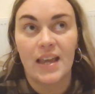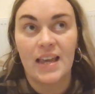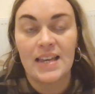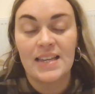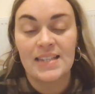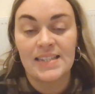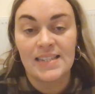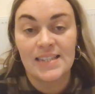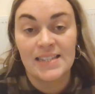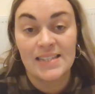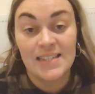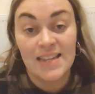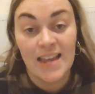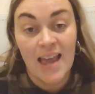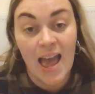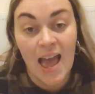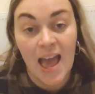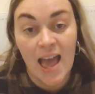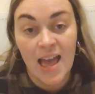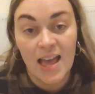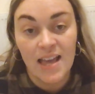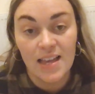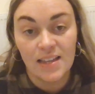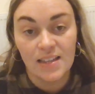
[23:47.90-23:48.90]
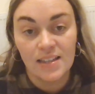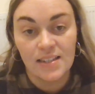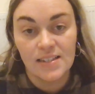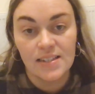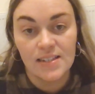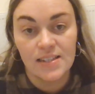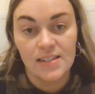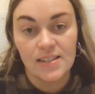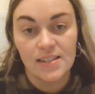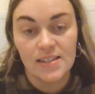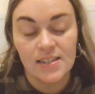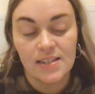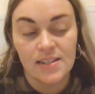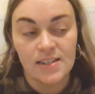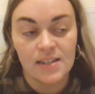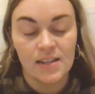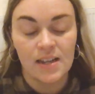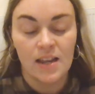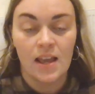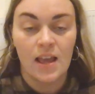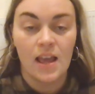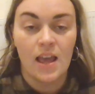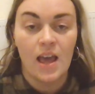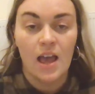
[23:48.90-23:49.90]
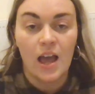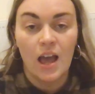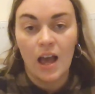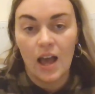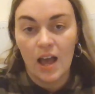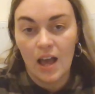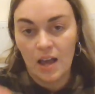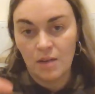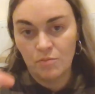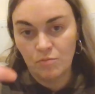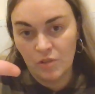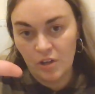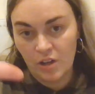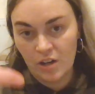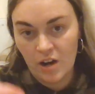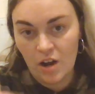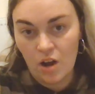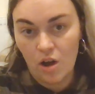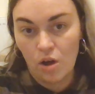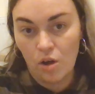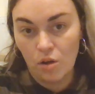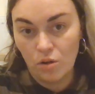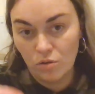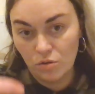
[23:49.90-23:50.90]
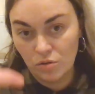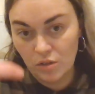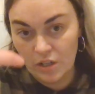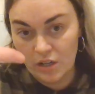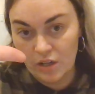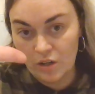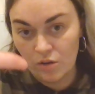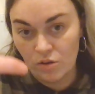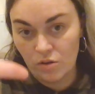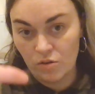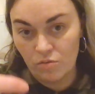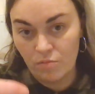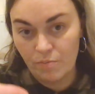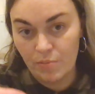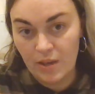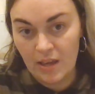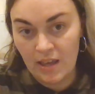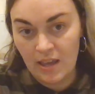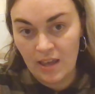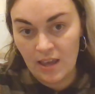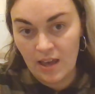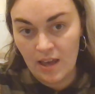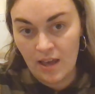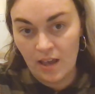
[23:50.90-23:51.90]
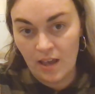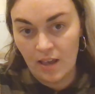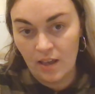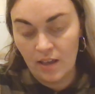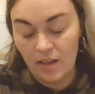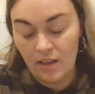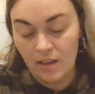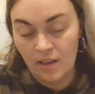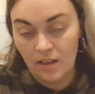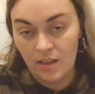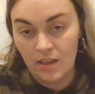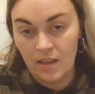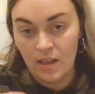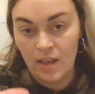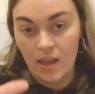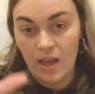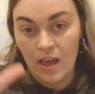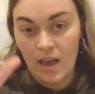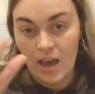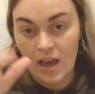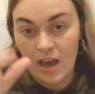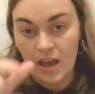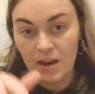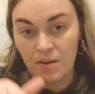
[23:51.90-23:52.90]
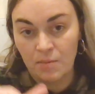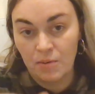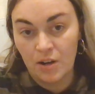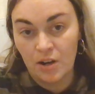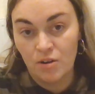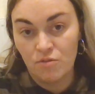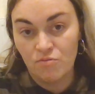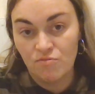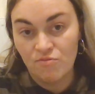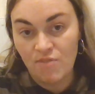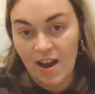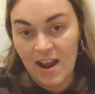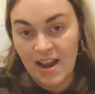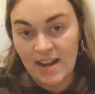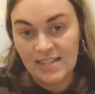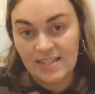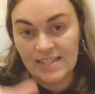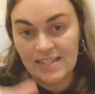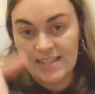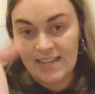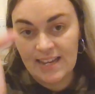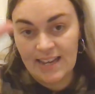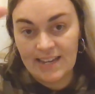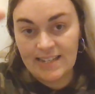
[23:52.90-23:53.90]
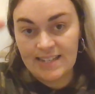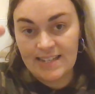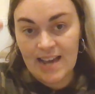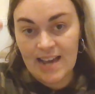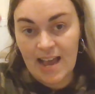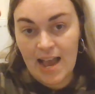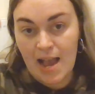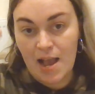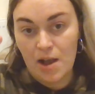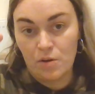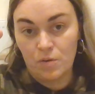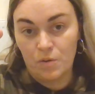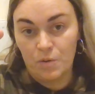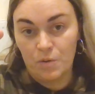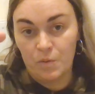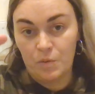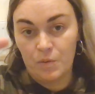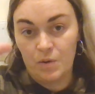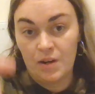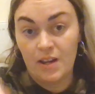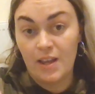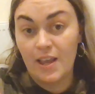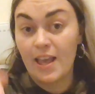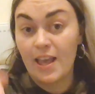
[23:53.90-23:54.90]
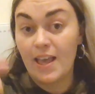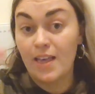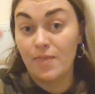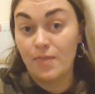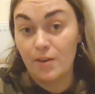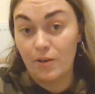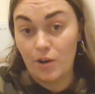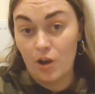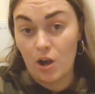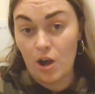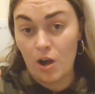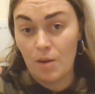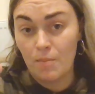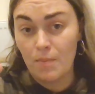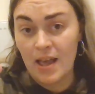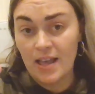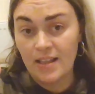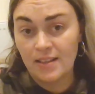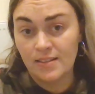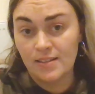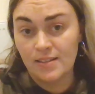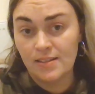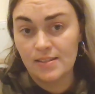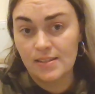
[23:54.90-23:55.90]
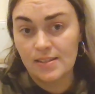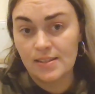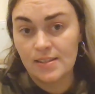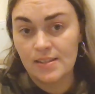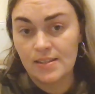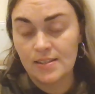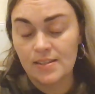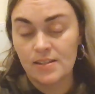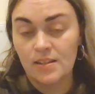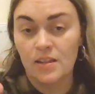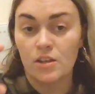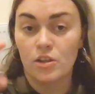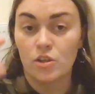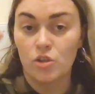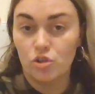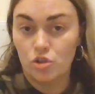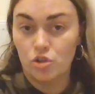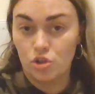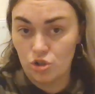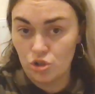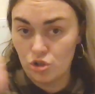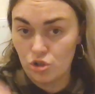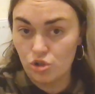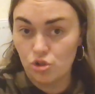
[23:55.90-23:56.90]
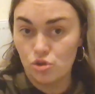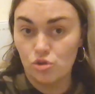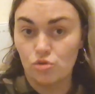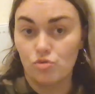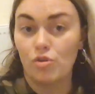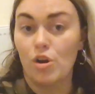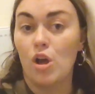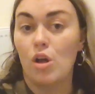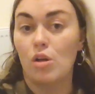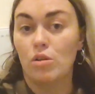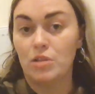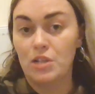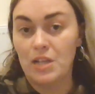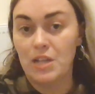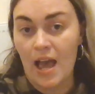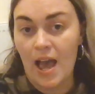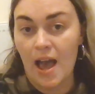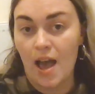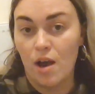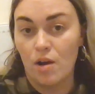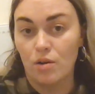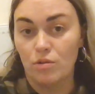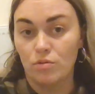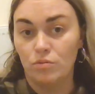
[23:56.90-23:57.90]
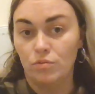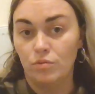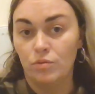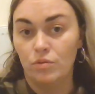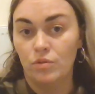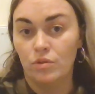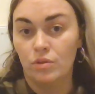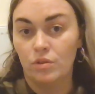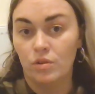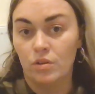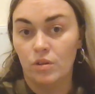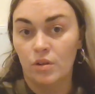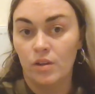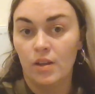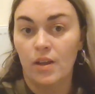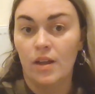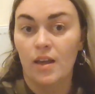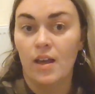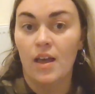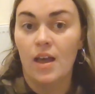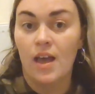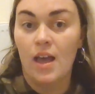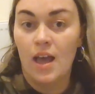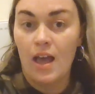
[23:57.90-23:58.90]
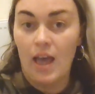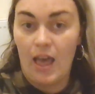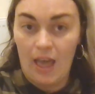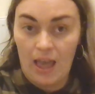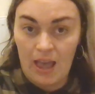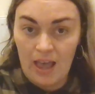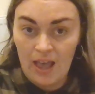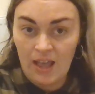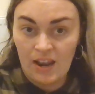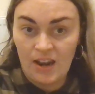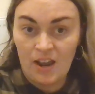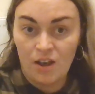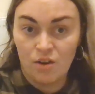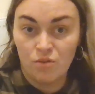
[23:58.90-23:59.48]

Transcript: is a text. I'm gonna hold it up here and I'm gonna write it down in the comments. So just scroll down and